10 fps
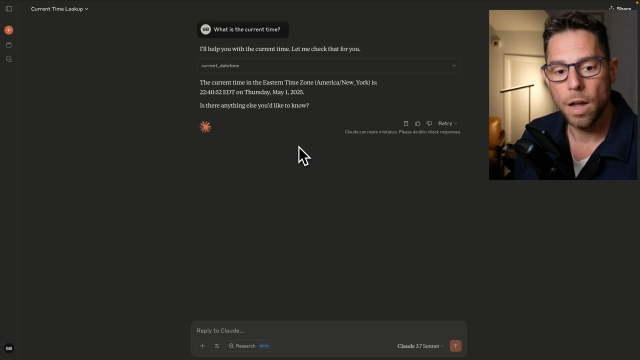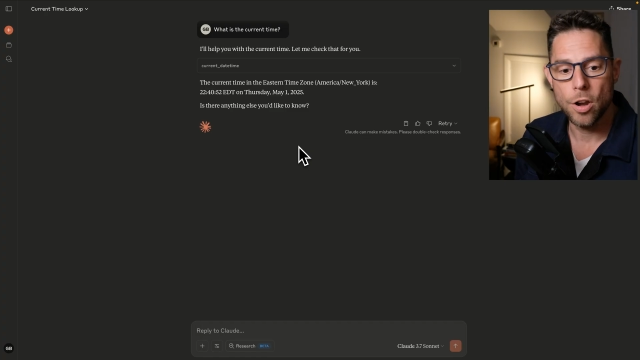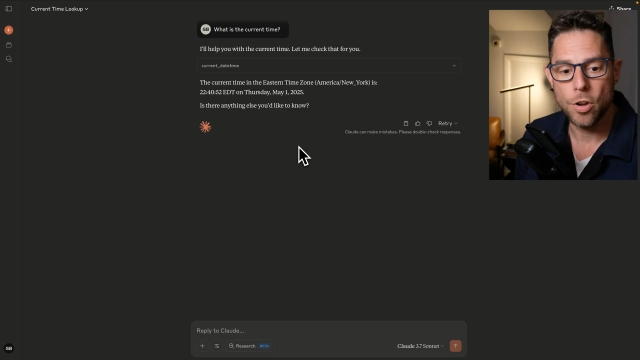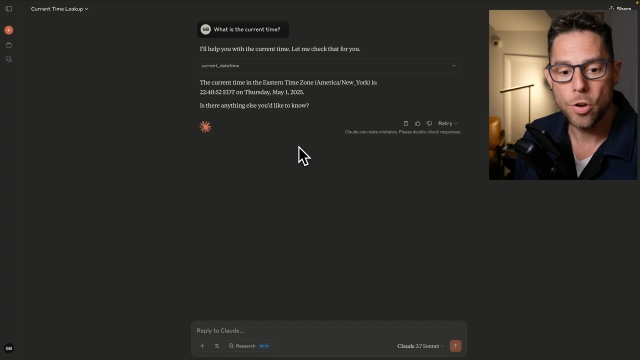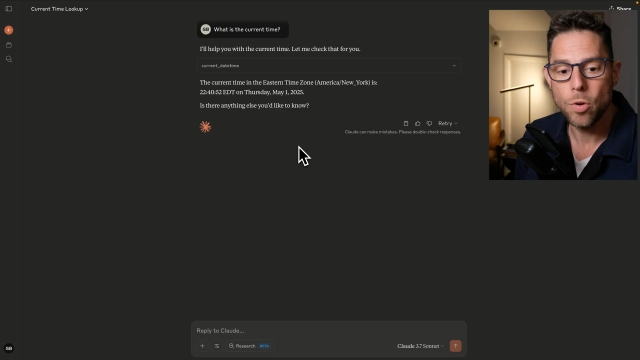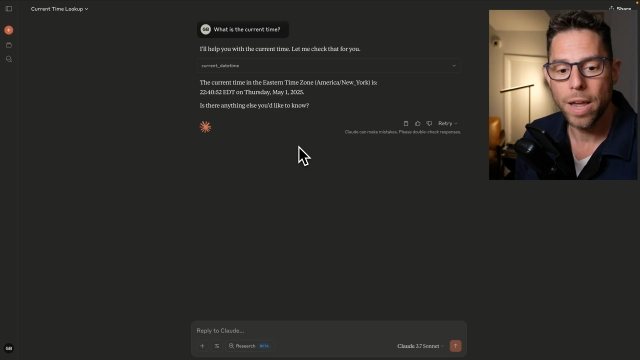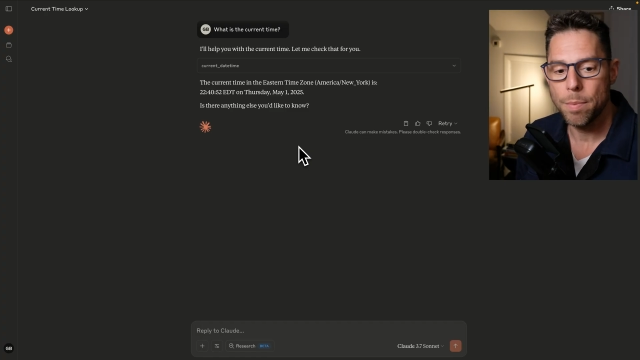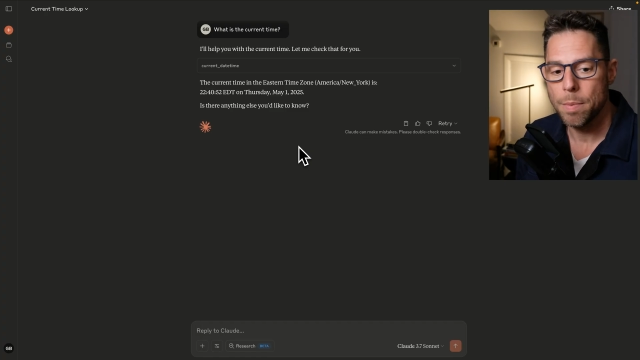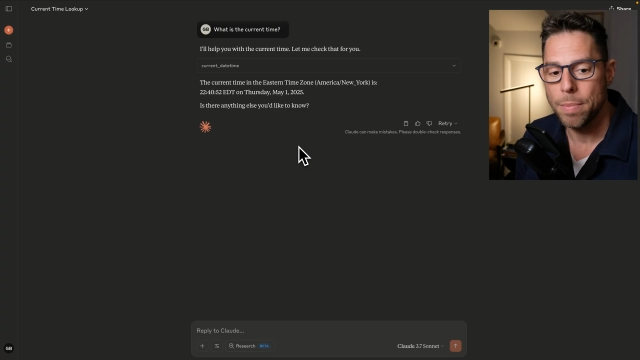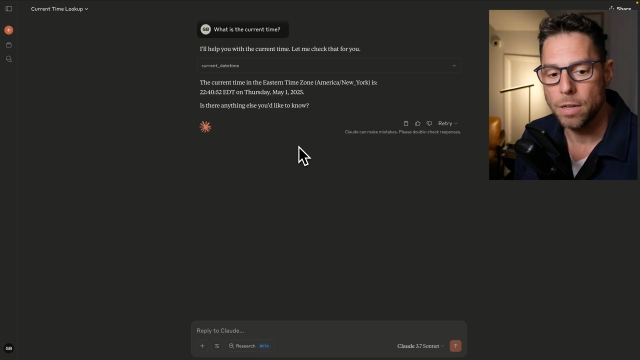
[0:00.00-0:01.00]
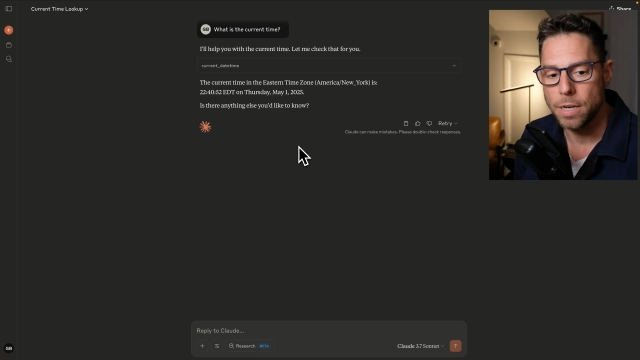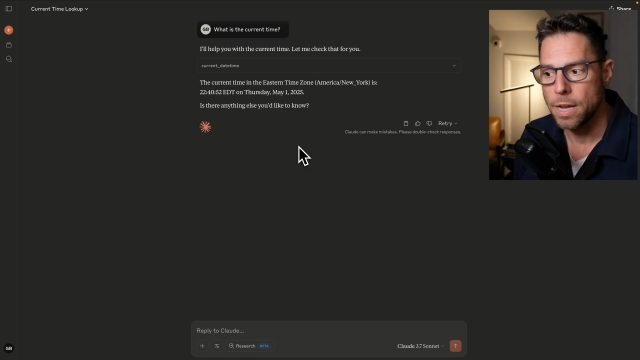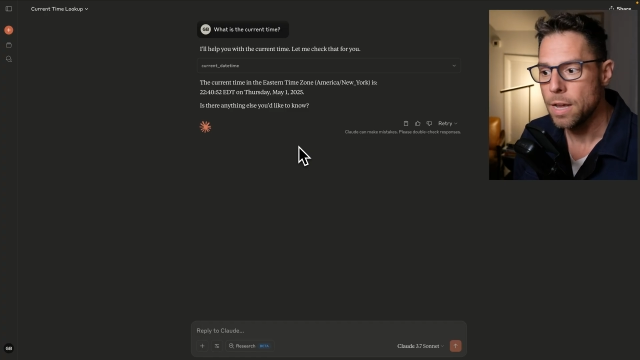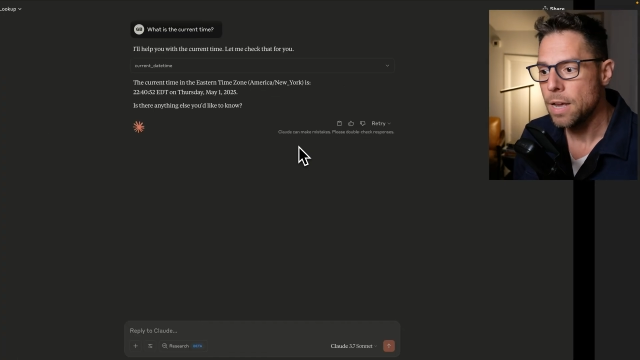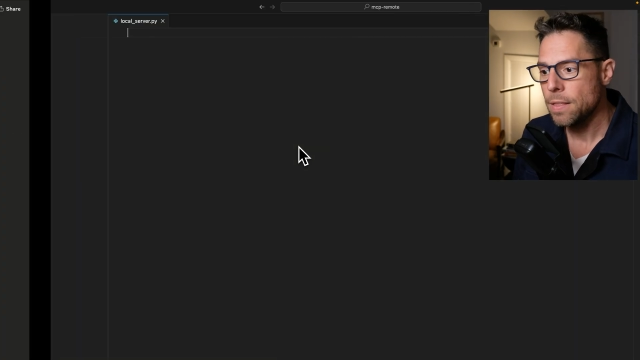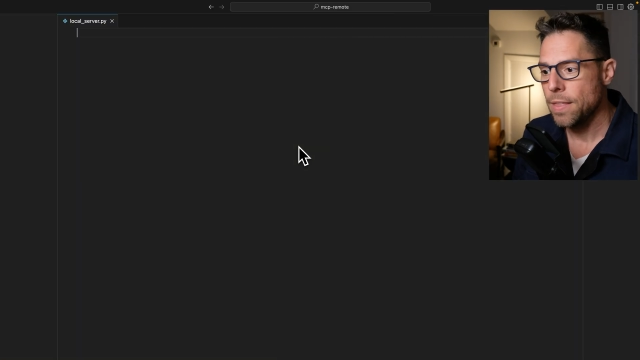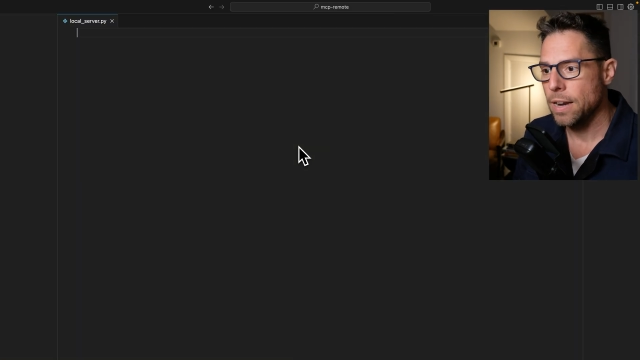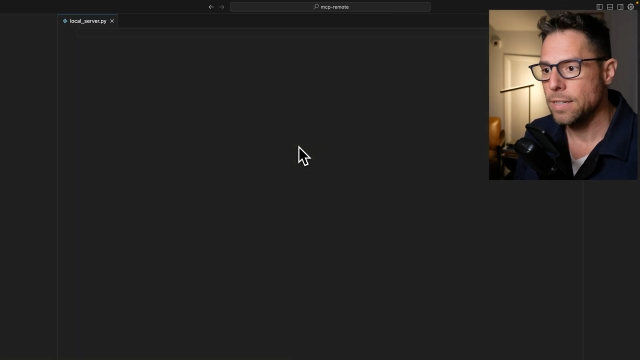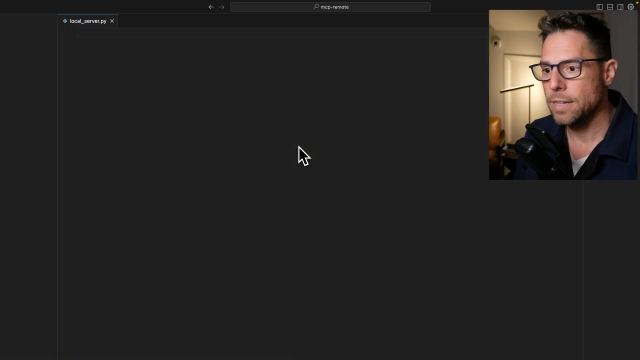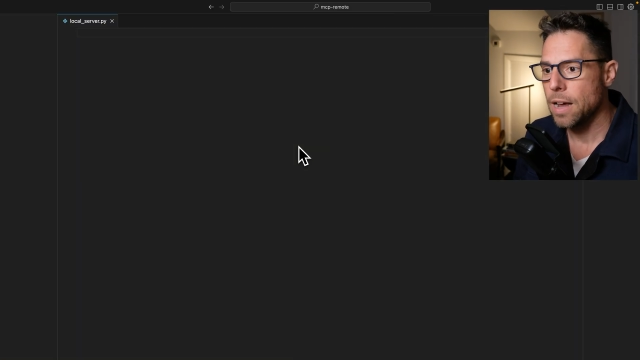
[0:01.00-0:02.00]
a new capability
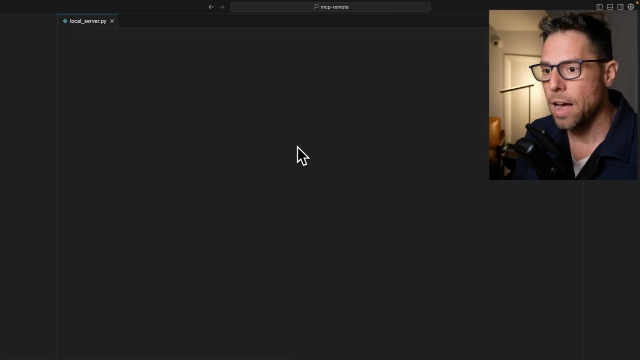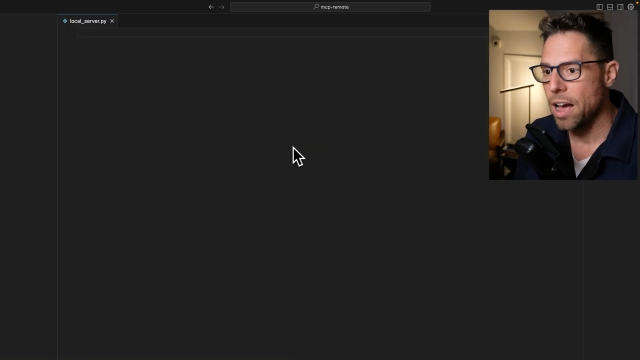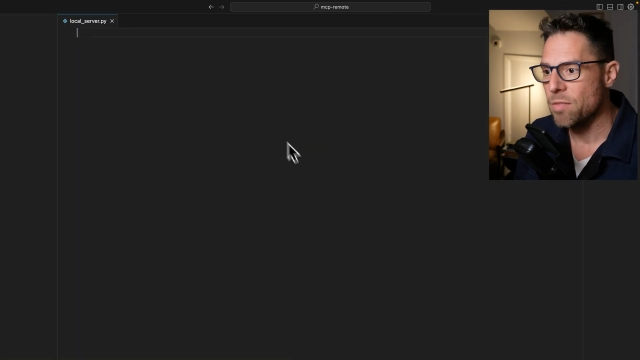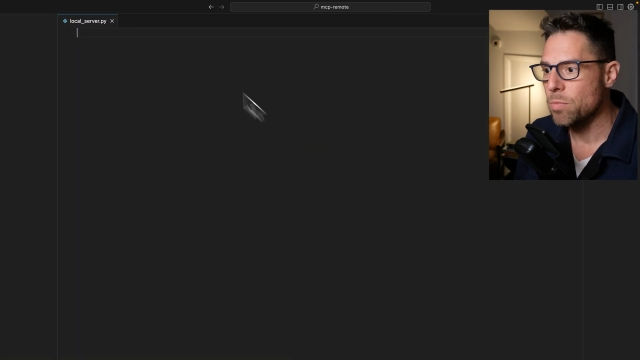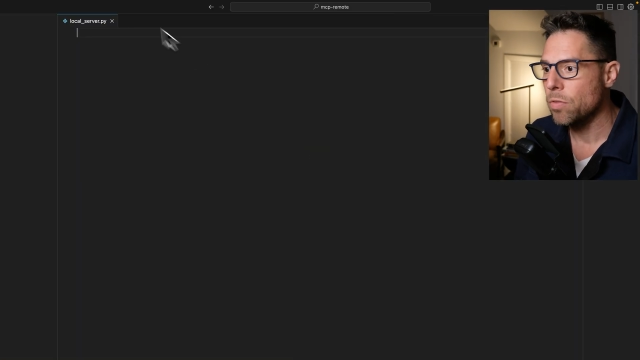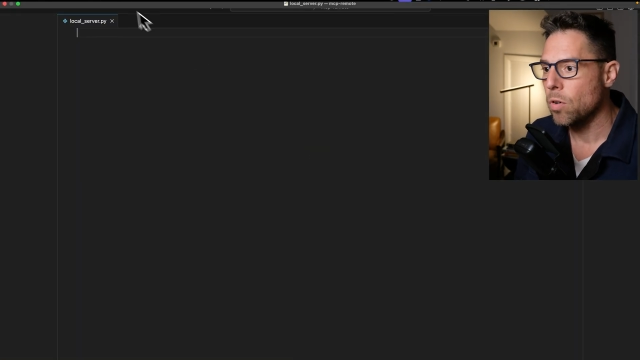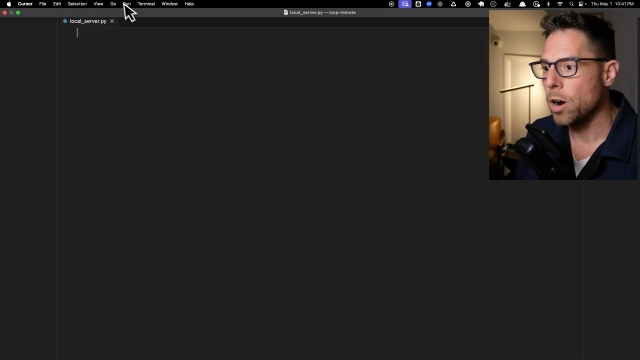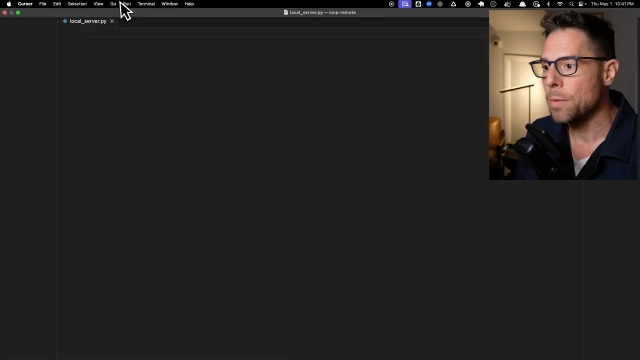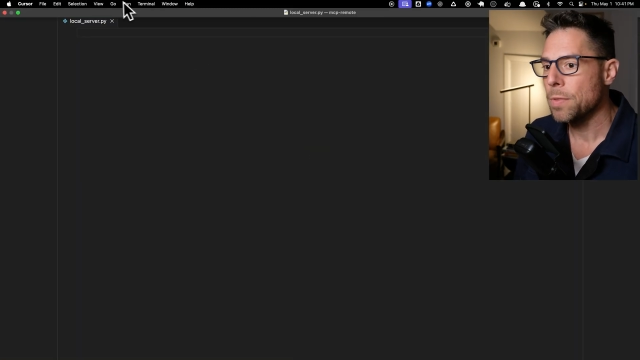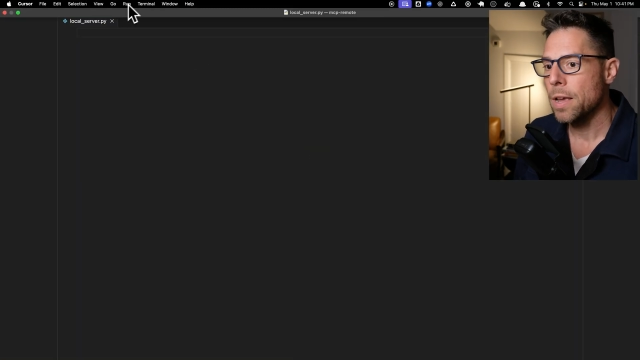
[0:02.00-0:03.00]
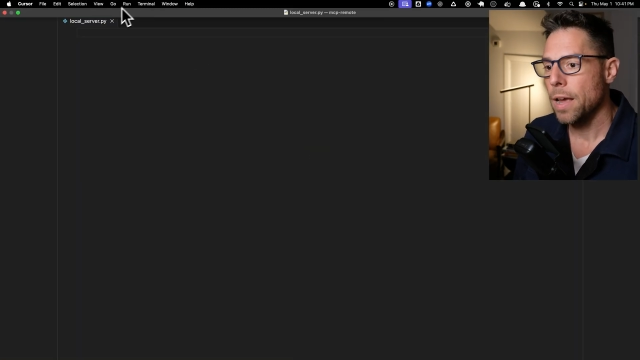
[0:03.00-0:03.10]
that it did not have before.